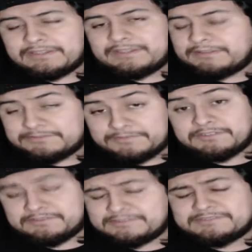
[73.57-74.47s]
was fun.
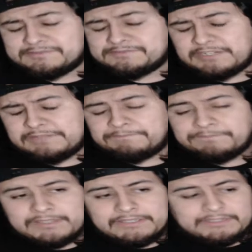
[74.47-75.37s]
It was fun.
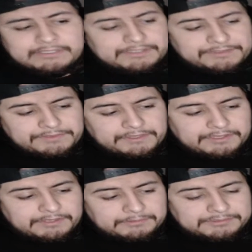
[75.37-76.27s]

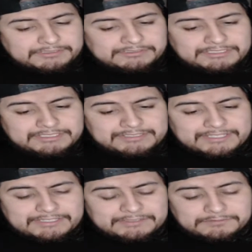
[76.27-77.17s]
What's interesting is
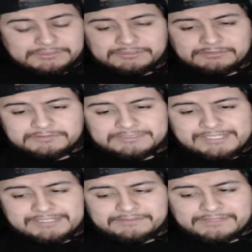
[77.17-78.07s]
that Ritsu was
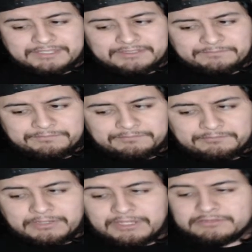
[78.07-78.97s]
kind of, like,
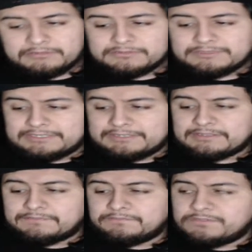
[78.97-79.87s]
boggled and
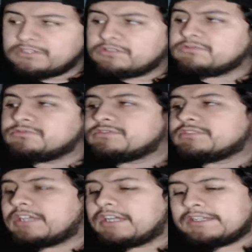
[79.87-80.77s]
confused
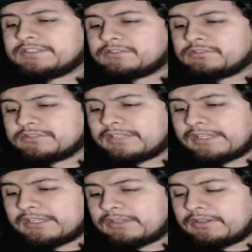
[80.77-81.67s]
onto,
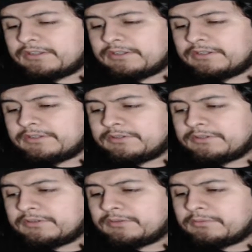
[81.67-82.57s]
like,
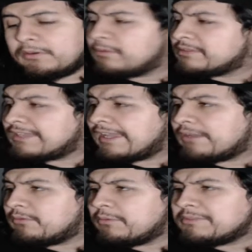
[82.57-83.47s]
what
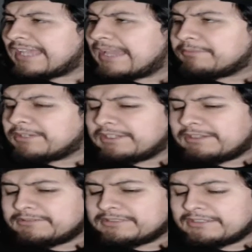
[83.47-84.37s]
was happening. He
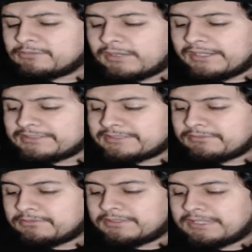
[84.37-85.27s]
was like, why does
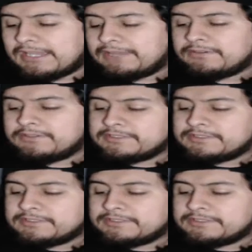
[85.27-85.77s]
everyone have